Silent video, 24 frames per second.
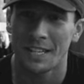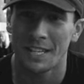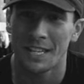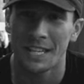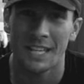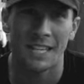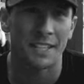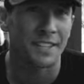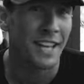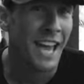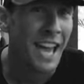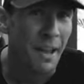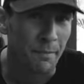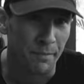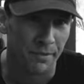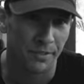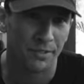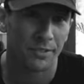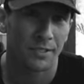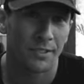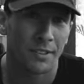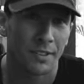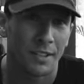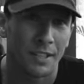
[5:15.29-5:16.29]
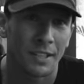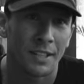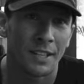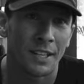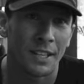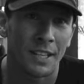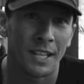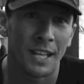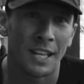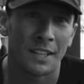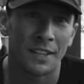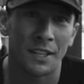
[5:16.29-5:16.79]
he adapts.
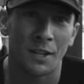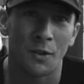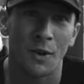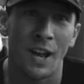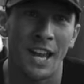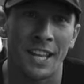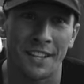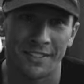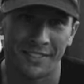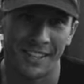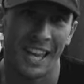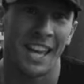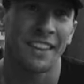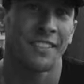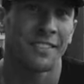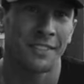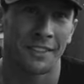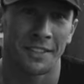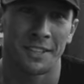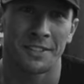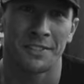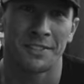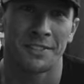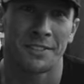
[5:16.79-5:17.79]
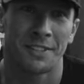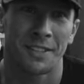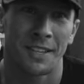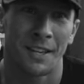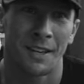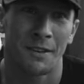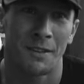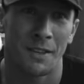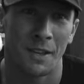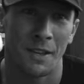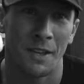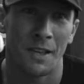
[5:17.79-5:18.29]
And the greatest athletes
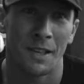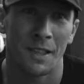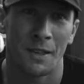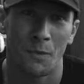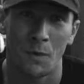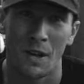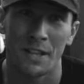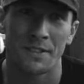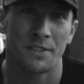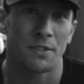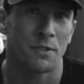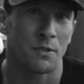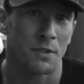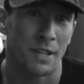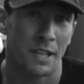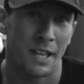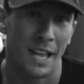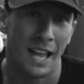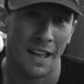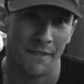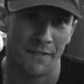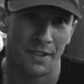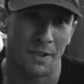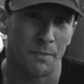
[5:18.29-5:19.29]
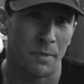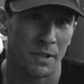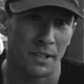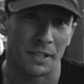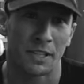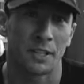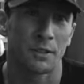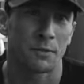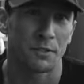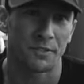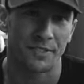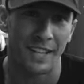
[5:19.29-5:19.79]
are the ones that have the
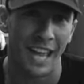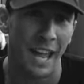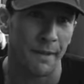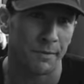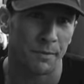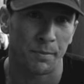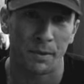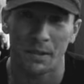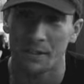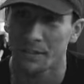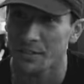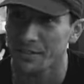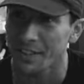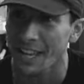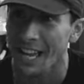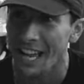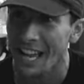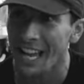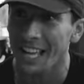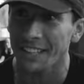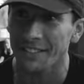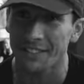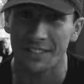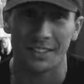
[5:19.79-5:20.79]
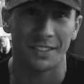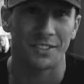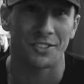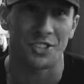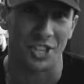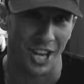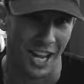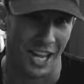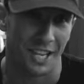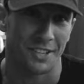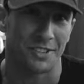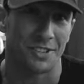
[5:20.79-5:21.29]
ability to adapt, because it's hard to
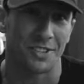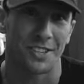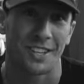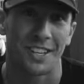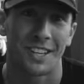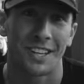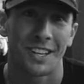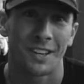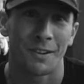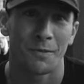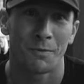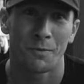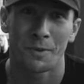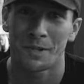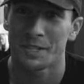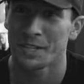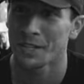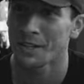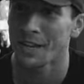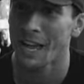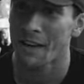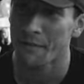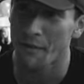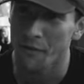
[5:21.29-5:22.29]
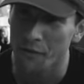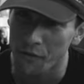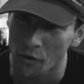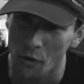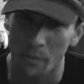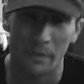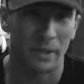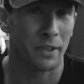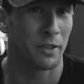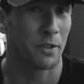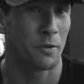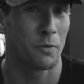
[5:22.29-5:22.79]
change. When you have a
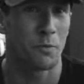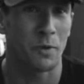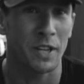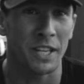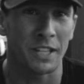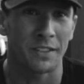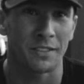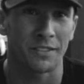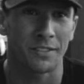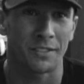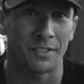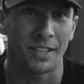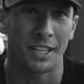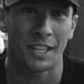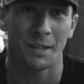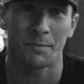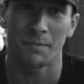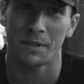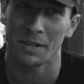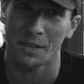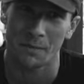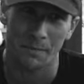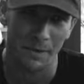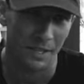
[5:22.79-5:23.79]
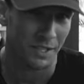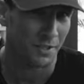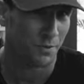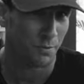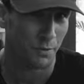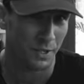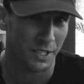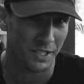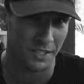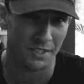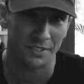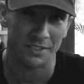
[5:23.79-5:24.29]
formula that wins, it can be your biggest
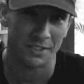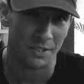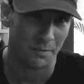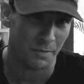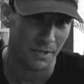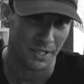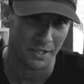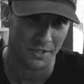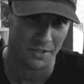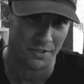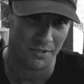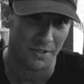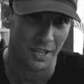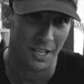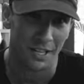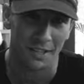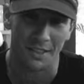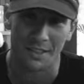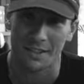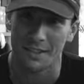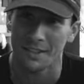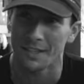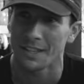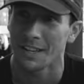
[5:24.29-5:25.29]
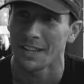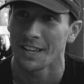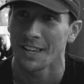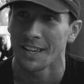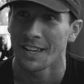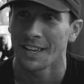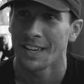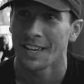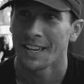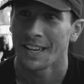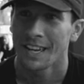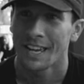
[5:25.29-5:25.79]
weakness and your biggest strength. And
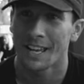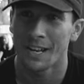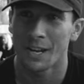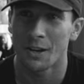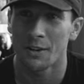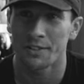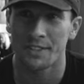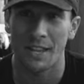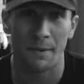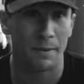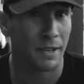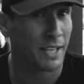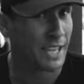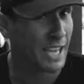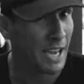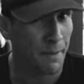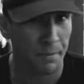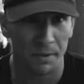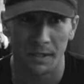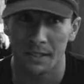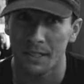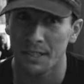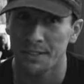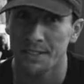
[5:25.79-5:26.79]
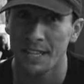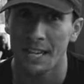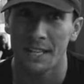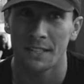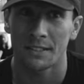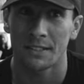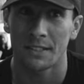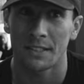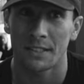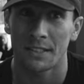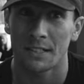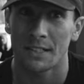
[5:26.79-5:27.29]
I was able to capitalise that
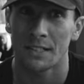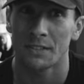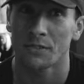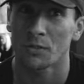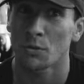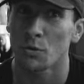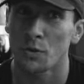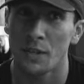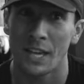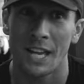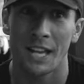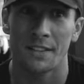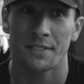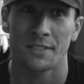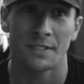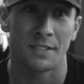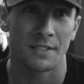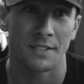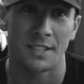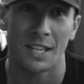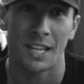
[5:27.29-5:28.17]
in 2010.